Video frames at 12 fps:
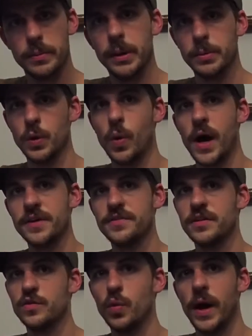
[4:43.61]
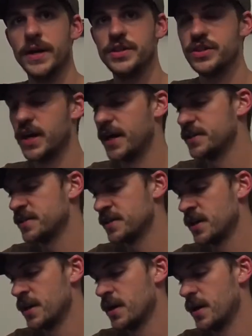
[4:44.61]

be able to watch these wide shots,